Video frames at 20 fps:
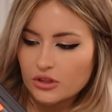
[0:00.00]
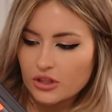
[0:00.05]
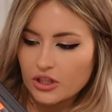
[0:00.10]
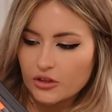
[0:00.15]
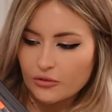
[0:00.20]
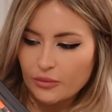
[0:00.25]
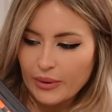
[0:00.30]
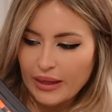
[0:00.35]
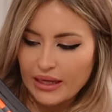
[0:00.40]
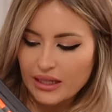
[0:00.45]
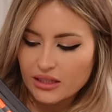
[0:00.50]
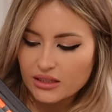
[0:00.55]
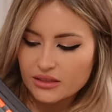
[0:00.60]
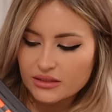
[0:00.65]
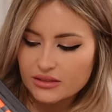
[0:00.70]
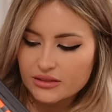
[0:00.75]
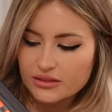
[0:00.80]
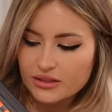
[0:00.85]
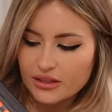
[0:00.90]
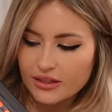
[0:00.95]
of
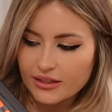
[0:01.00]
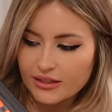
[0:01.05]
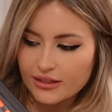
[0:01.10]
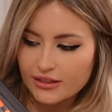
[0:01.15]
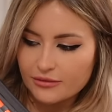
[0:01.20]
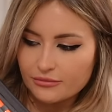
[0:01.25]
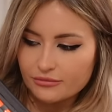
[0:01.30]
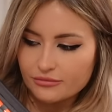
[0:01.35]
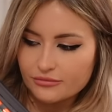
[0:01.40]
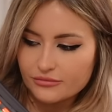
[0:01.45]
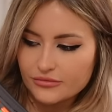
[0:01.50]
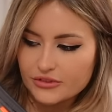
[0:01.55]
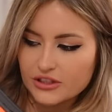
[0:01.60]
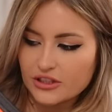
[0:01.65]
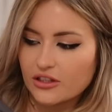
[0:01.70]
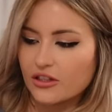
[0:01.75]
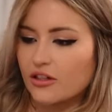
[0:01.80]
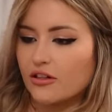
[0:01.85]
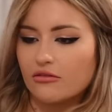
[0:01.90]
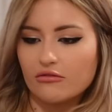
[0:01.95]
pens. It's
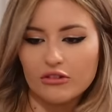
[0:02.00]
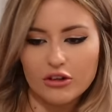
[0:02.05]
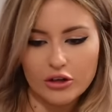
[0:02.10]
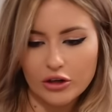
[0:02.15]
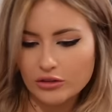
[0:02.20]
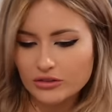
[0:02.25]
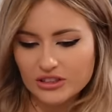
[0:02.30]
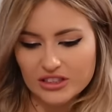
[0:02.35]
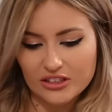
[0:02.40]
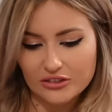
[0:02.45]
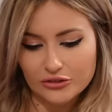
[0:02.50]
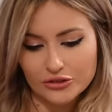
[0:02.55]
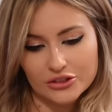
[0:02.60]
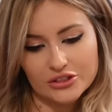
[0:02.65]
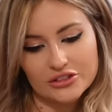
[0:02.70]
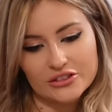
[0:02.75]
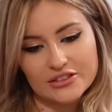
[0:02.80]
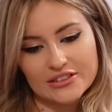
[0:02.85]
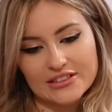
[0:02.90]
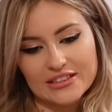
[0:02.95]
got all
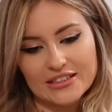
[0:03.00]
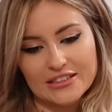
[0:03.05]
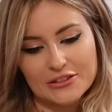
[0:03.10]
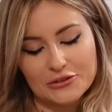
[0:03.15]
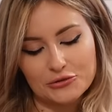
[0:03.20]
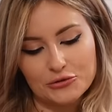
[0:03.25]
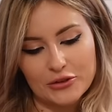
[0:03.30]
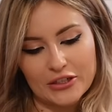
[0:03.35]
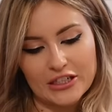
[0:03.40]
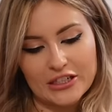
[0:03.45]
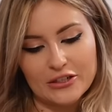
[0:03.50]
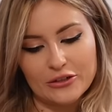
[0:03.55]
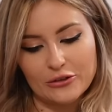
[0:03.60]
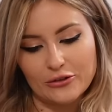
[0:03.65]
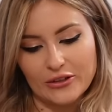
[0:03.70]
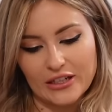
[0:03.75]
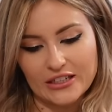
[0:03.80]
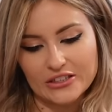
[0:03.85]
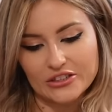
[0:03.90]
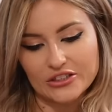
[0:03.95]
sorts in it. It's really
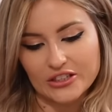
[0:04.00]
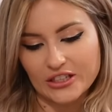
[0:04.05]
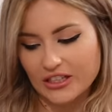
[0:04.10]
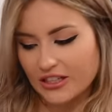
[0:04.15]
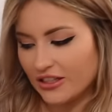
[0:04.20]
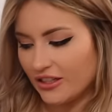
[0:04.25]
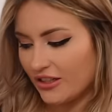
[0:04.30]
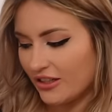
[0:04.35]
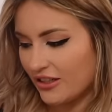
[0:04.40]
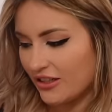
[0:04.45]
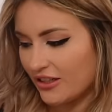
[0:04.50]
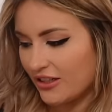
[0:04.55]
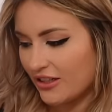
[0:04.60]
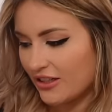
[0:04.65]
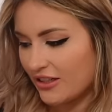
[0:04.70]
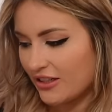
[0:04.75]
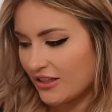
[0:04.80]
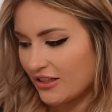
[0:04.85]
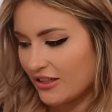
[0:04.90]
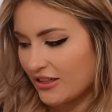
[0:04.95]
cool actually.
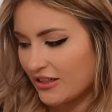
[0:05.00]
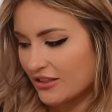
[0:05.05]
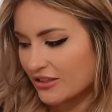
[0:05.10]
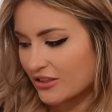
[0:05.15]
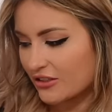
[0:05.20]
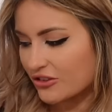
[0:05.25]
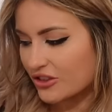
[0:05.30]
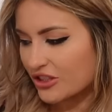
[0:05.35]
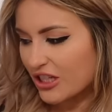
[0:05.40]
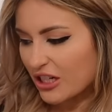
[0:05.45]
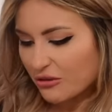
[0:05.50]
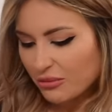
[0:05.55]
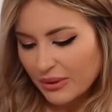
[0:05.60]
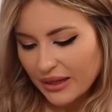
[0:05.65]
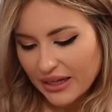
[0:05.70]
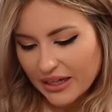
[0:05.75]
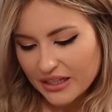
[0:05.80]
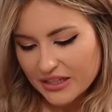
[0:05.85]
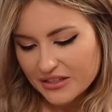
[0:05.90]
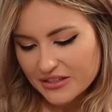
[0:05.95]
It's got gel
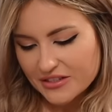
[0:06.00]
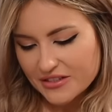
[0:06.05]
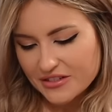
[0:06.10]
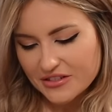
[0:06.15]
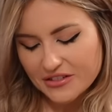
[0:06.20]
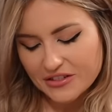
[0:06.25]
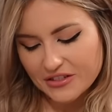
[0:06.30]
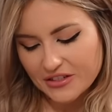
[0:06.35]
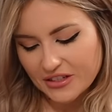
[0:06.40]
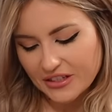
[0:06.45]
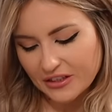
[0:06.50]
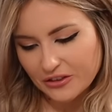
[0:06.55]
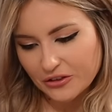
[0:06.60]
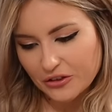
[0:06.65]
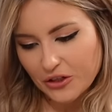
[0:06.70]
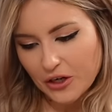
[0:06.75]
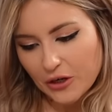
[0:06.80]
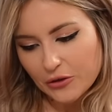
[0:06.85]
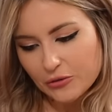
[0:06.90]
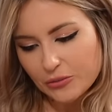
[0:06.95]
pens and a little
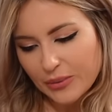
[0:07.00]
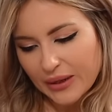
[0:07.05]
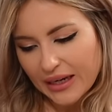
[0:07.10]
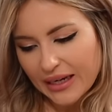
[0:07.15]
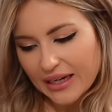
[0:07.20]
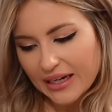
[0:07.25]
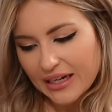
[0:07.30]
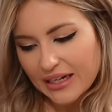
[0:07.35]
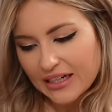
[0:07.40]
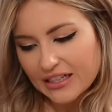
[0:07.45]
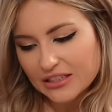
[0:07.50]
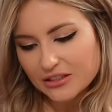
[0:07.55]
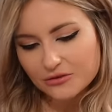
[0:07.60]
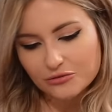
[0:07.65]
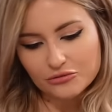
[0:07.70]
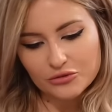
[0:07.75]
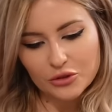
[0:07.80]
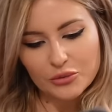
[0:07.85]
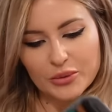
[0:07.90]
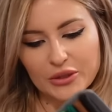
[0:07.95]
notepad,
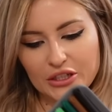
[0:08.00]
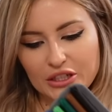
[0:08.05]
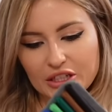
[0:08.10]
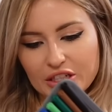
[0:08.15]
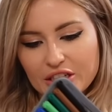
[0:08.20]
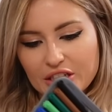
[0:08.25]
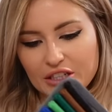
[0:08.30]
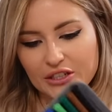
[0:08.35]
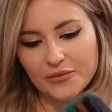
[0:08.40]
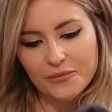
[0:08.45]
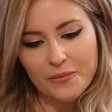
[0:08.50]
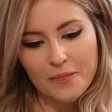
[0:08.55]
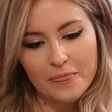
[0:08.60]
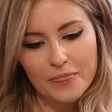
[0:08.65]
rubber,